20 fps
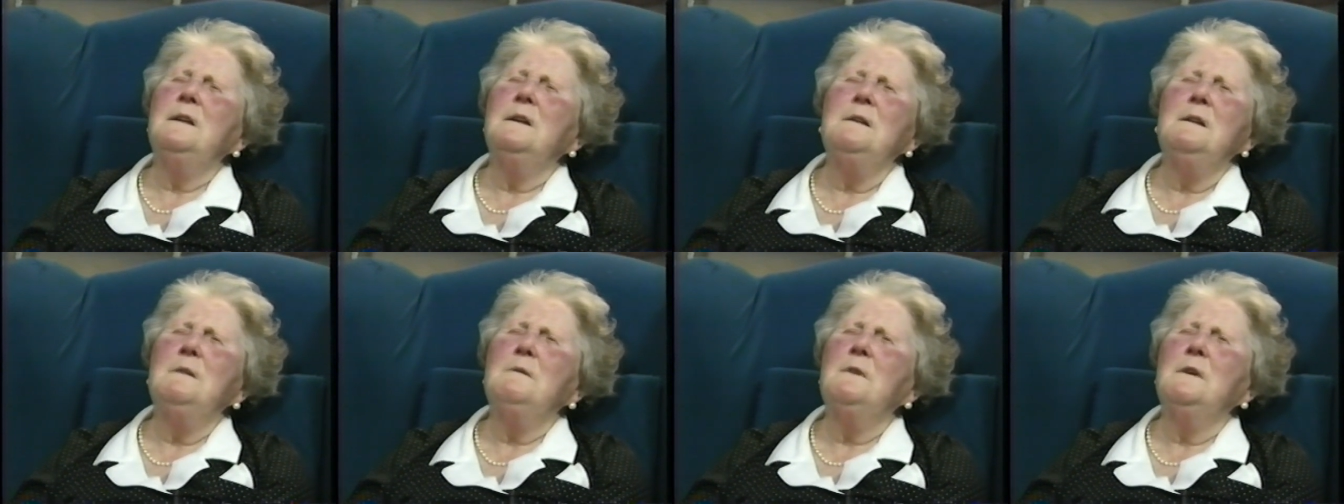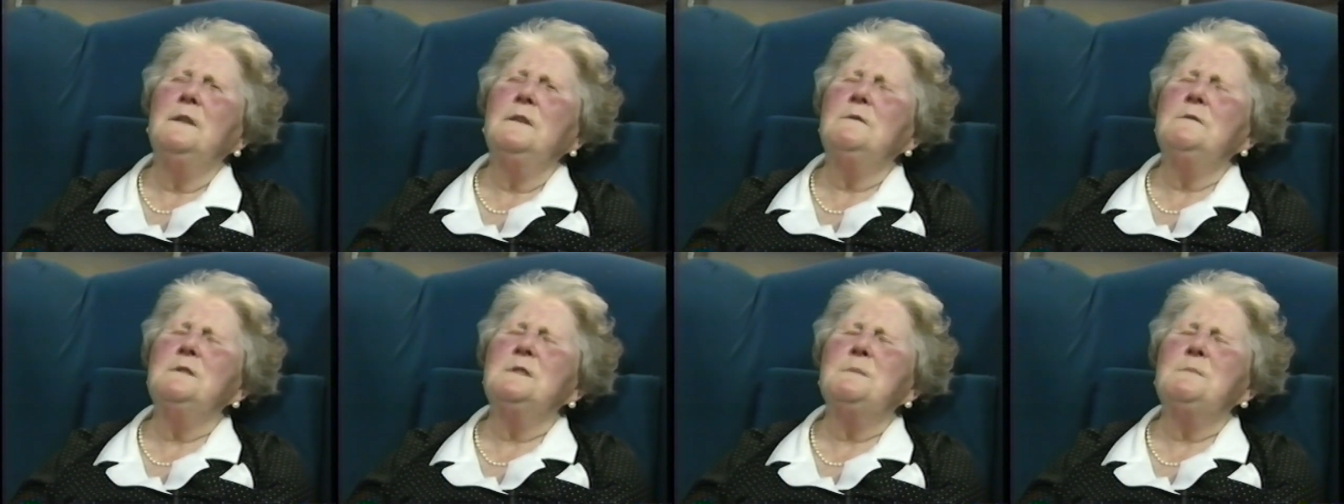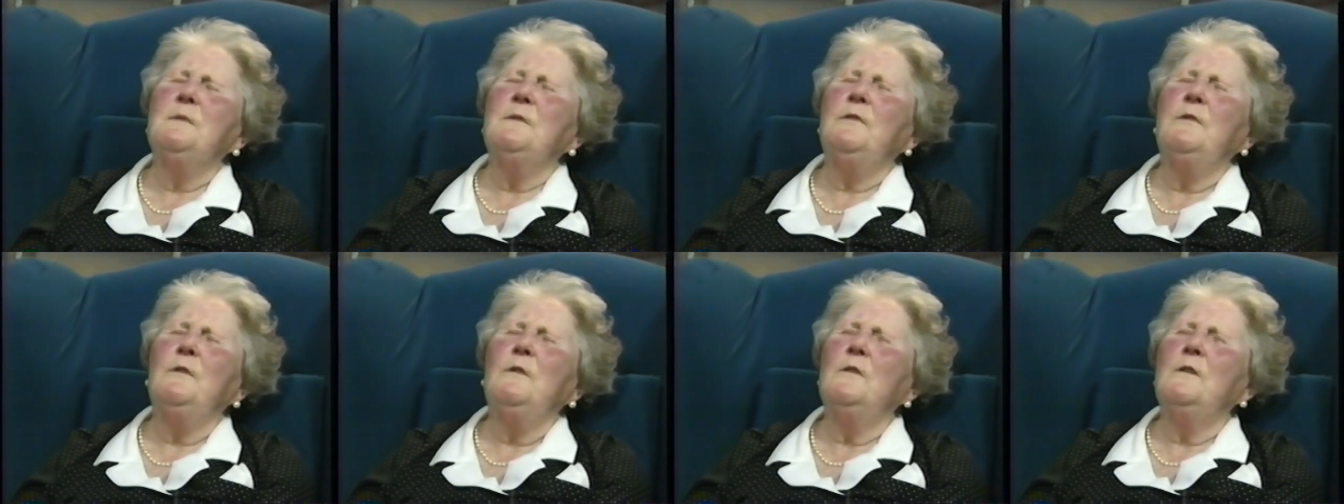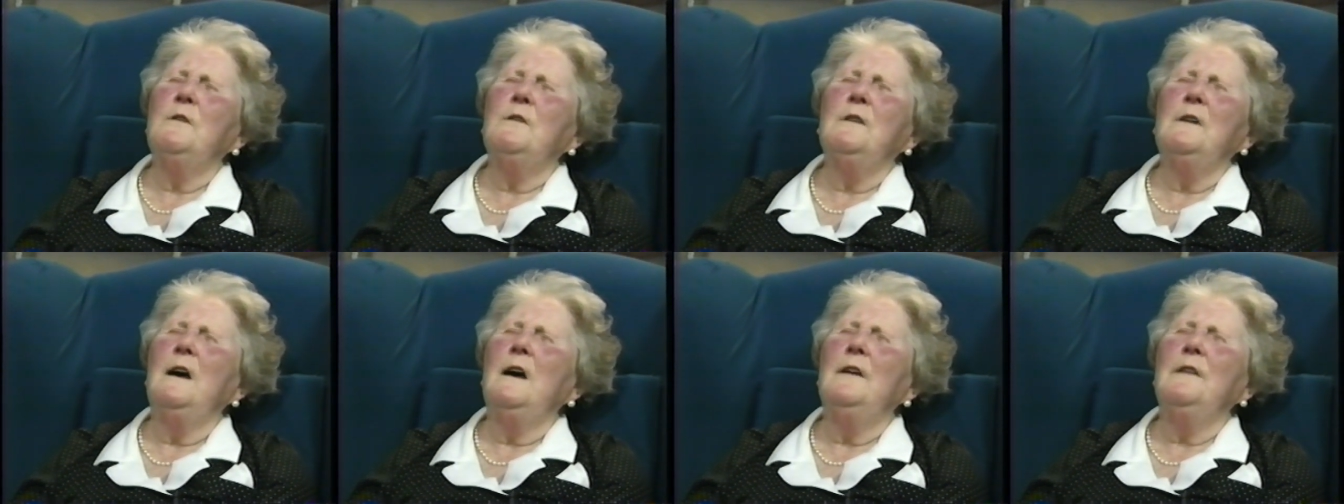know whether it was before
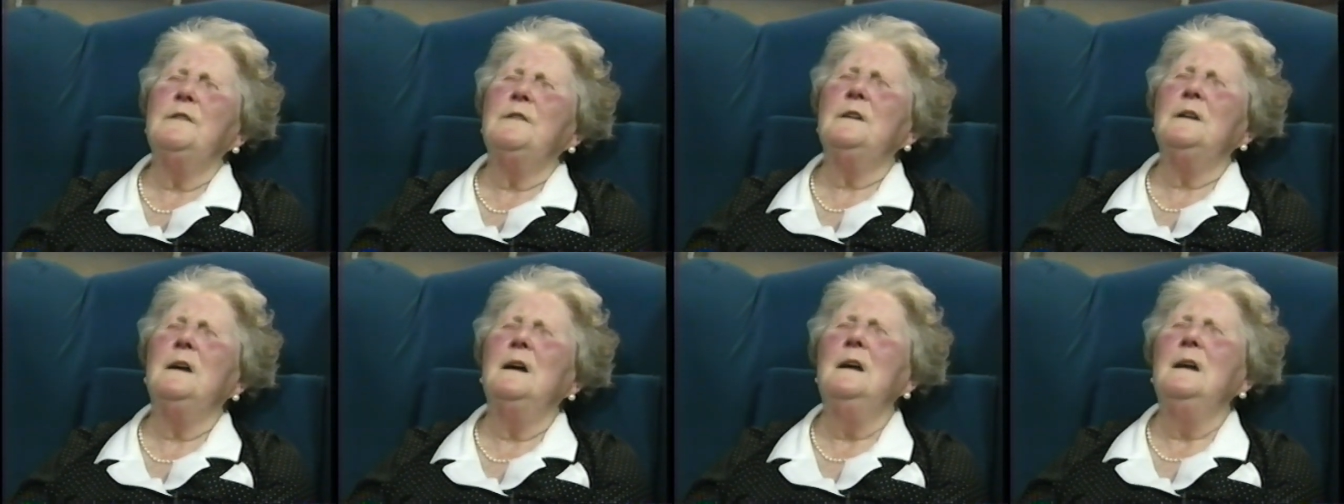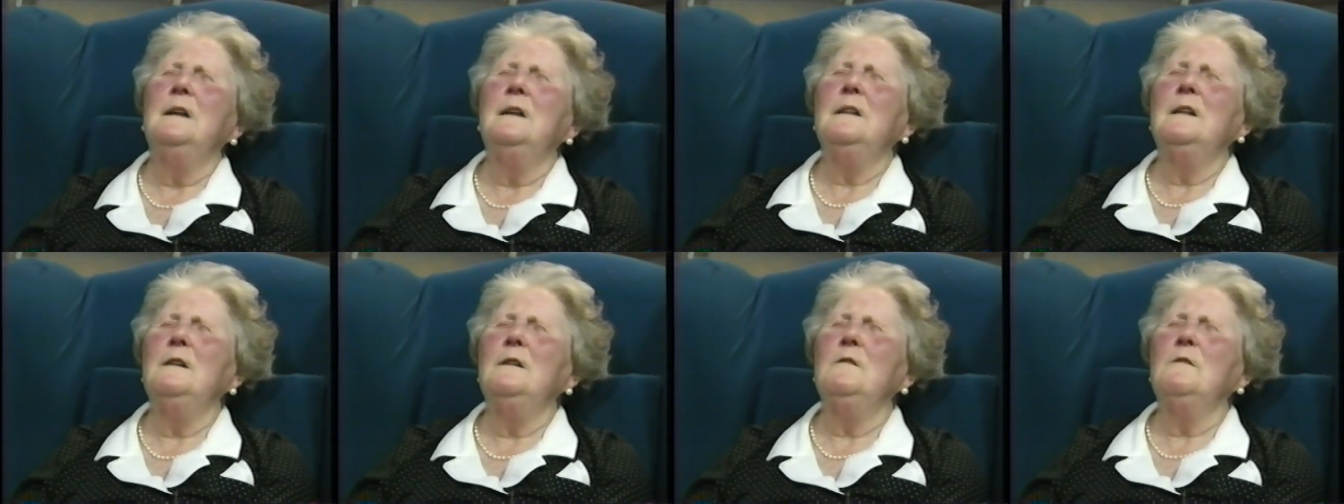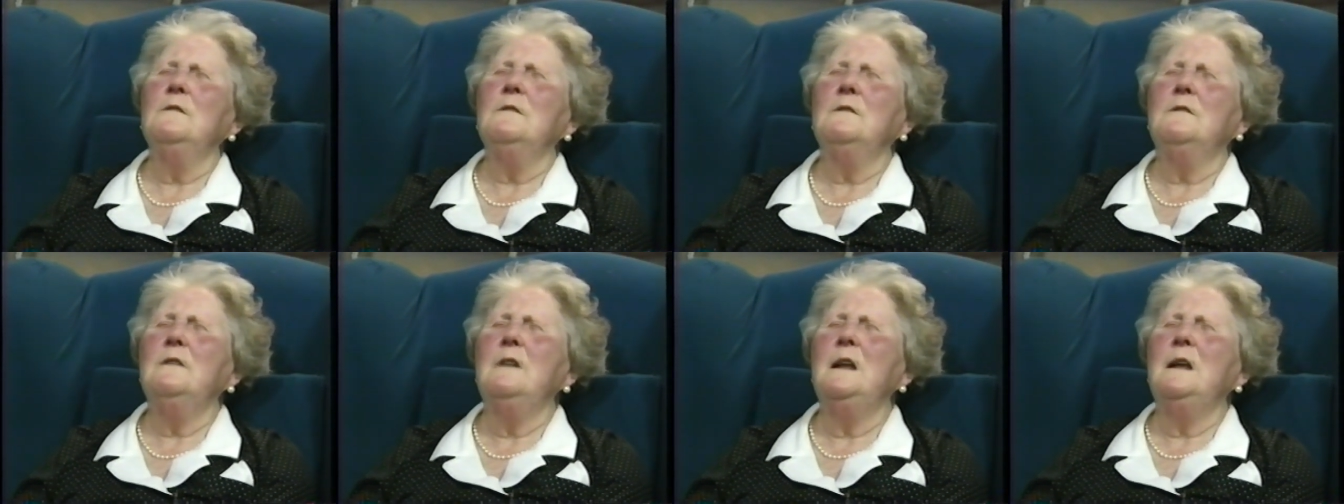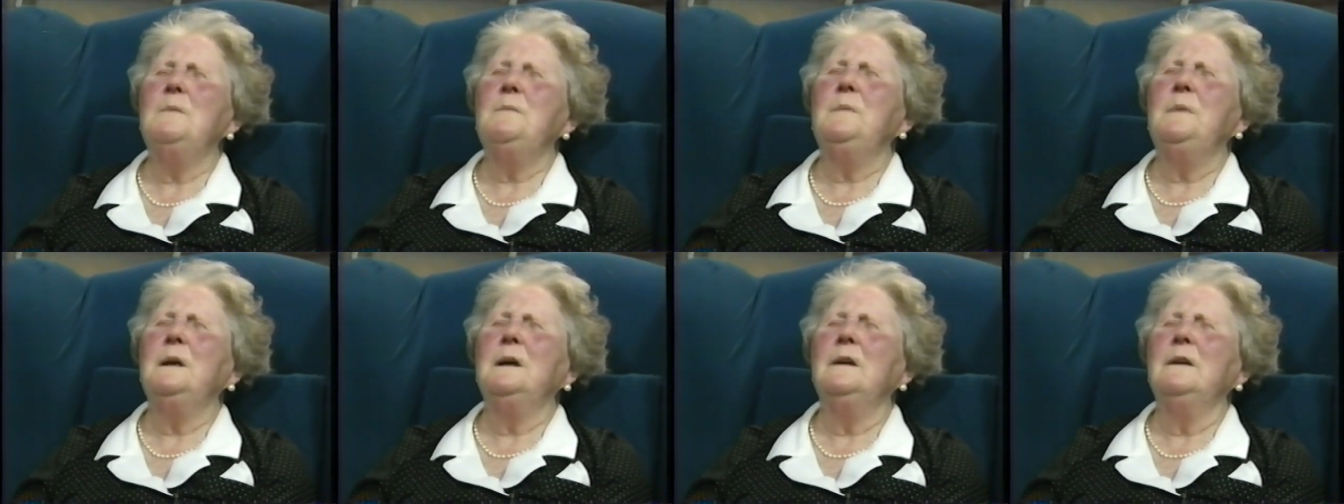or after the Lord Grey
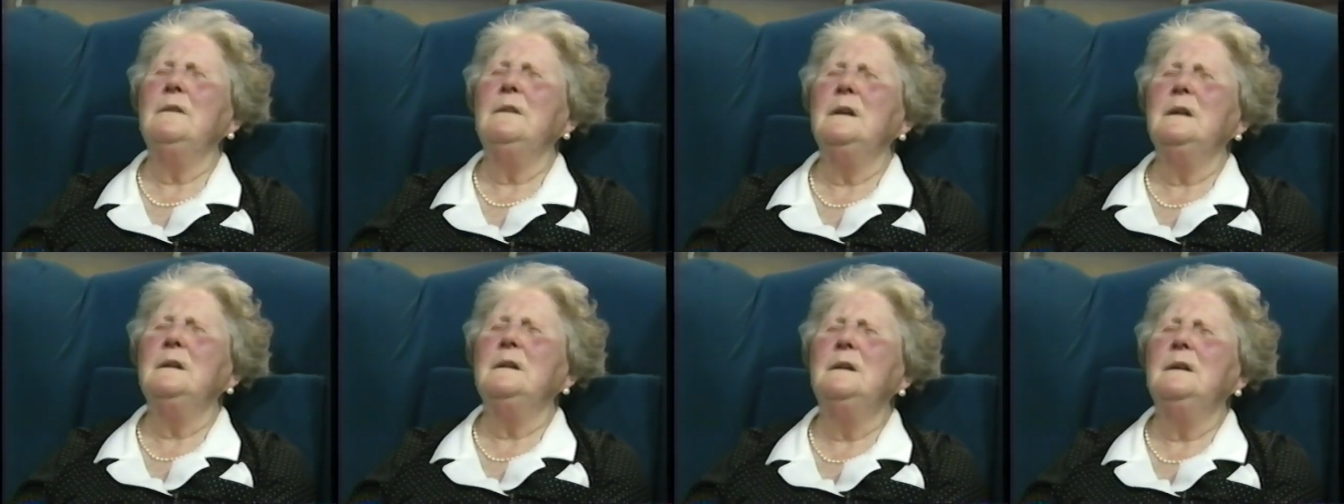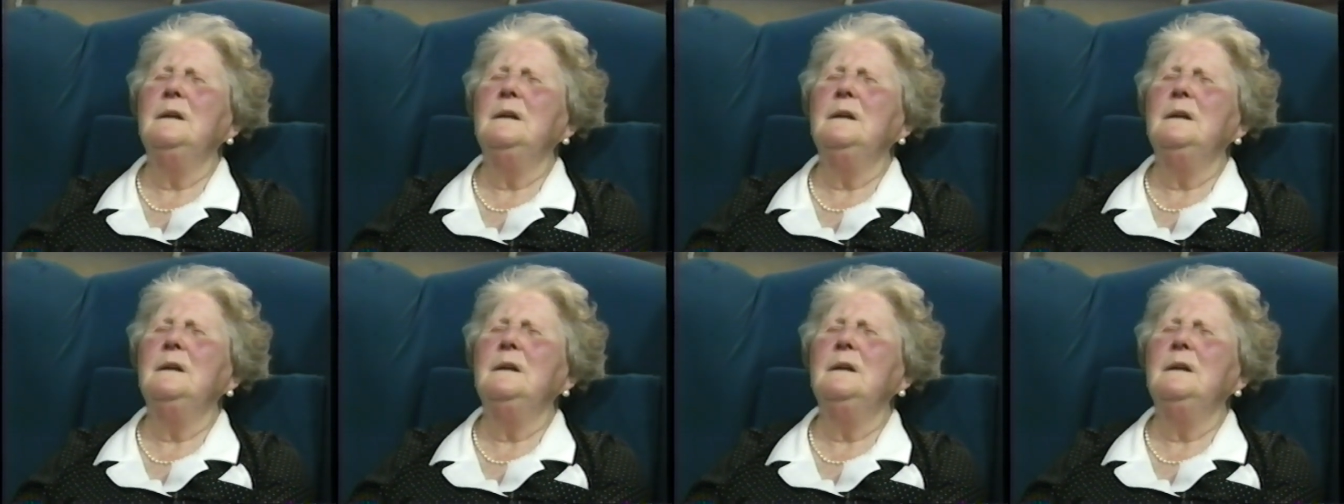period.